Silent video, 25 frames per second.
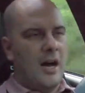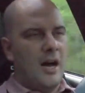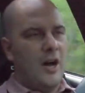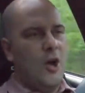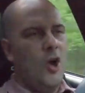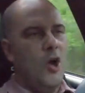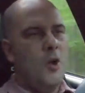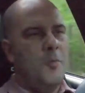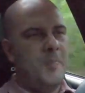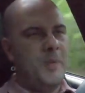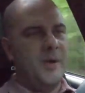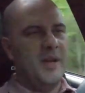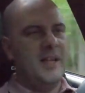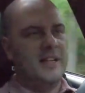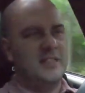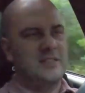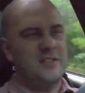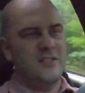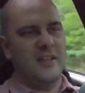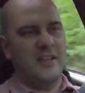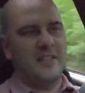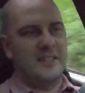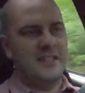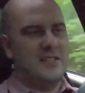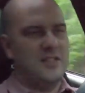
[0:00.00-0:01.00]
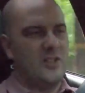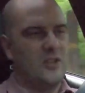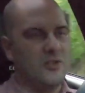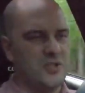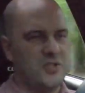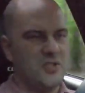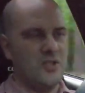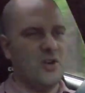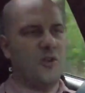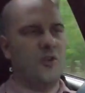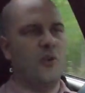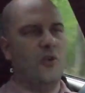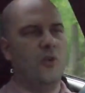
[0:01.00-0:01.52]
hood pins. They're like these little
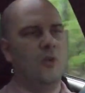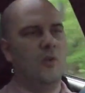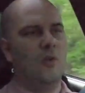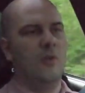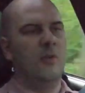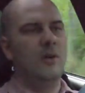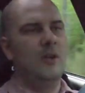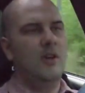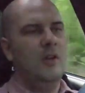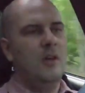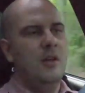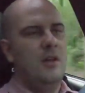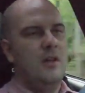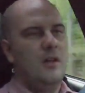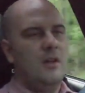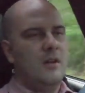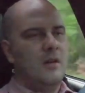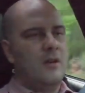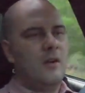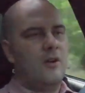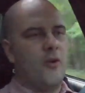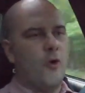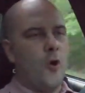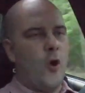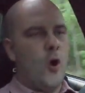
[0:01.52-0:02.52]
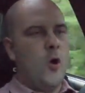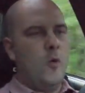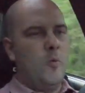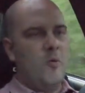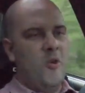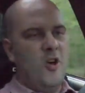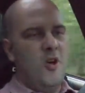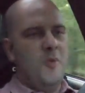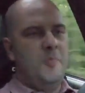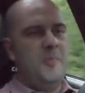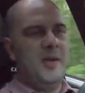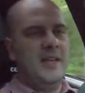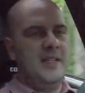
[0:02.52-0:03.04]
circle chrome
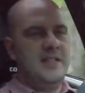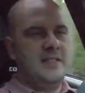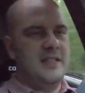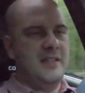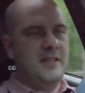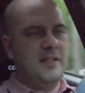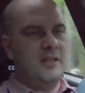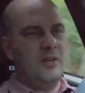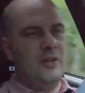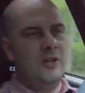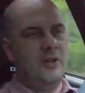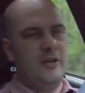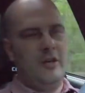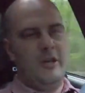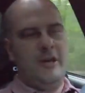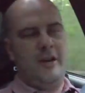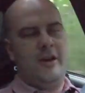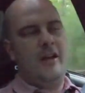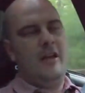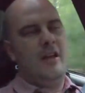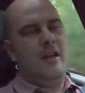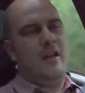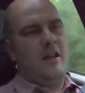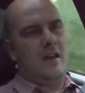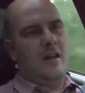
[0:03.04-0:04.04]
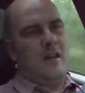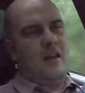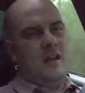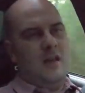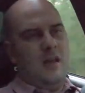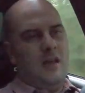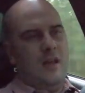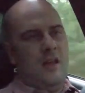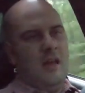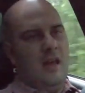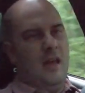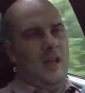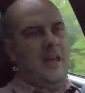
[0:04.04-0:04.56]
hood pins in the hood,
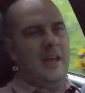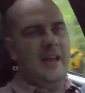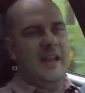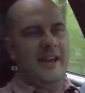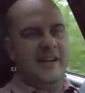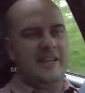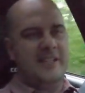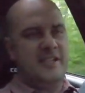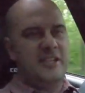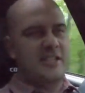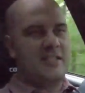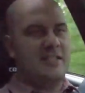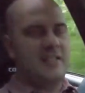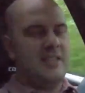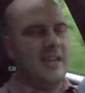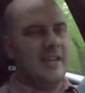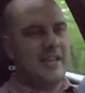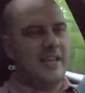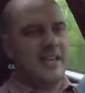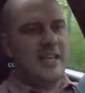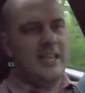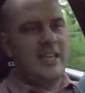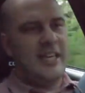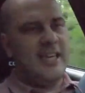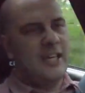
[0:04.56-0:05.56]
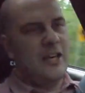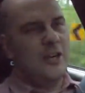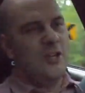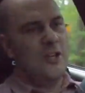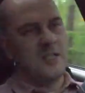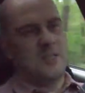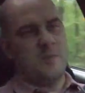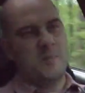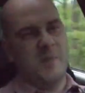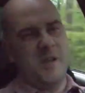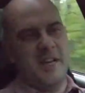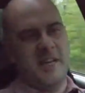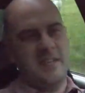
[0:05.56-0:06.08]
and it
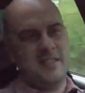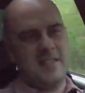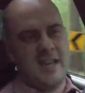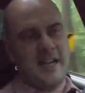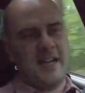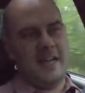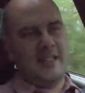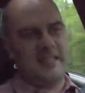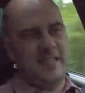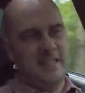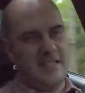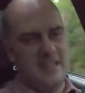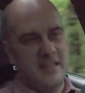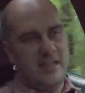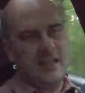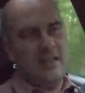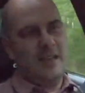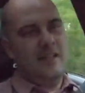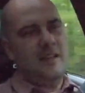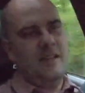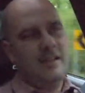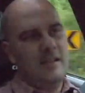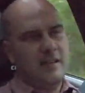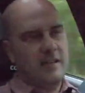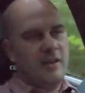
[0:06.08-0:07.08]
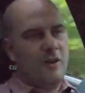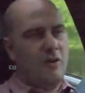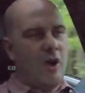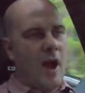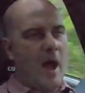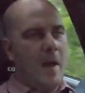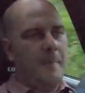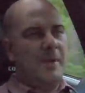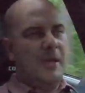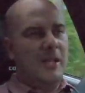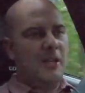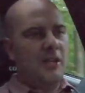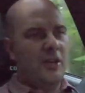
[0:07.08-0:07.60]
kills me because I got these
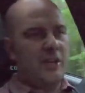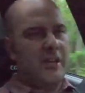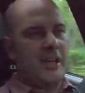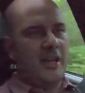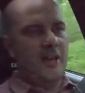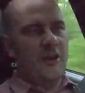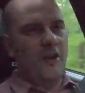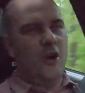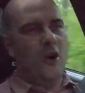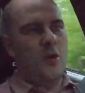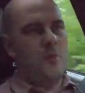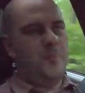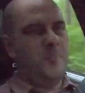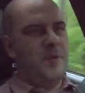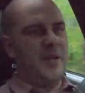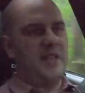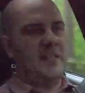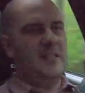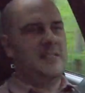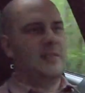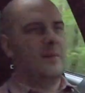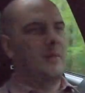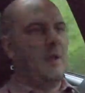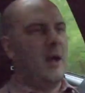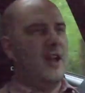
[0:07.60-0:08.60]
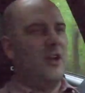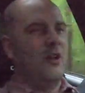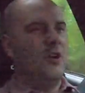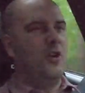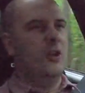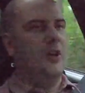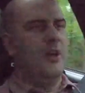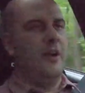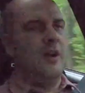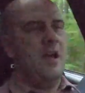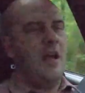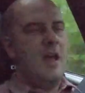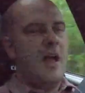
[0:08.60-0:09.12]
crappy looking hood pins in my
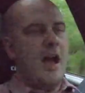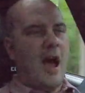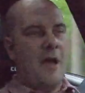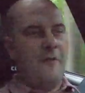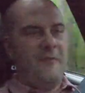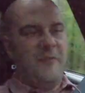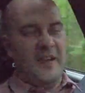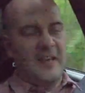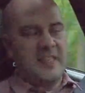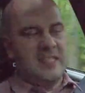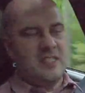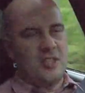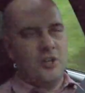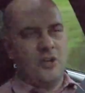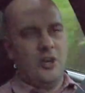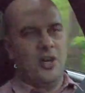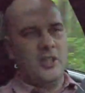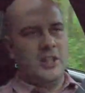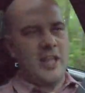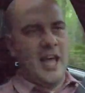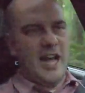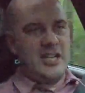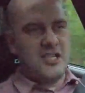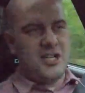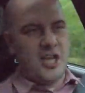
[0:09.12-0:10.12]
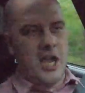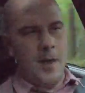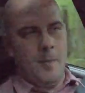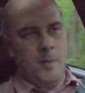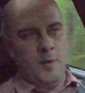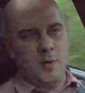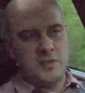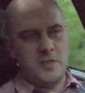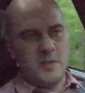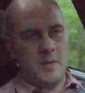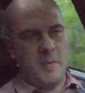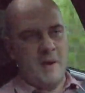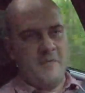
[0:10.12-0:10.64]
hood. I fixed the hood latch
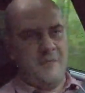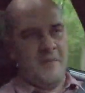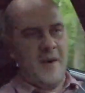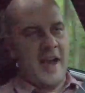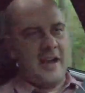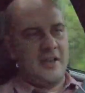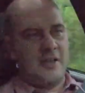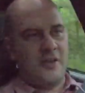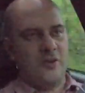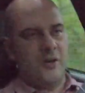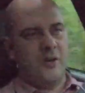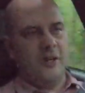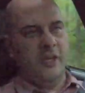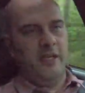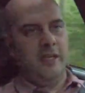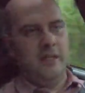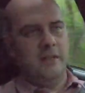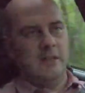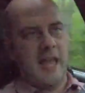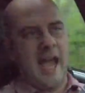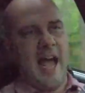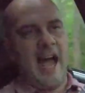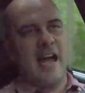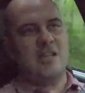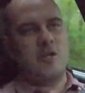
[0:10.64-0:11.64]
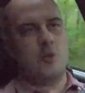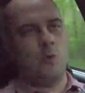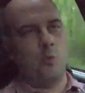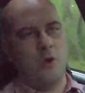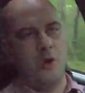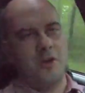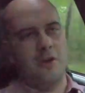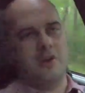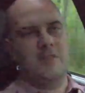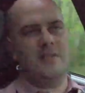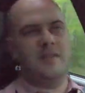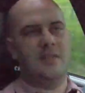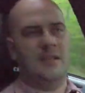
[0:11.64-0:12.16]
cable so my factory latch
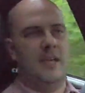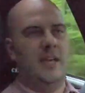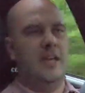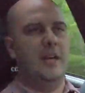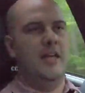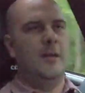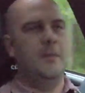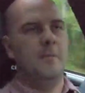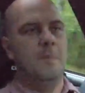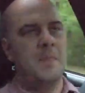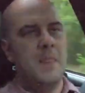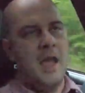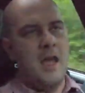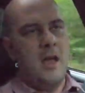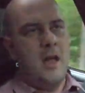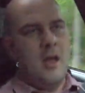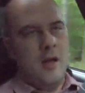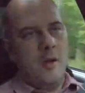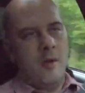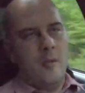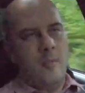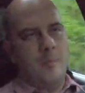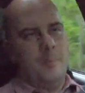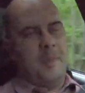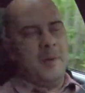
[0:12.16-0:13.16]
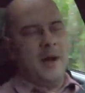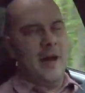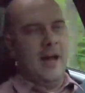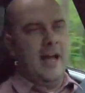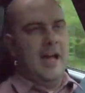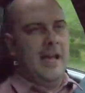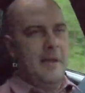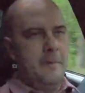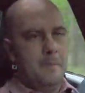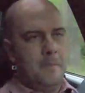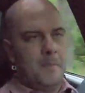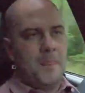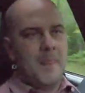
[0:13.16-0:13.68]
works again,
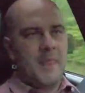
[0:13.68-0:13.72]
but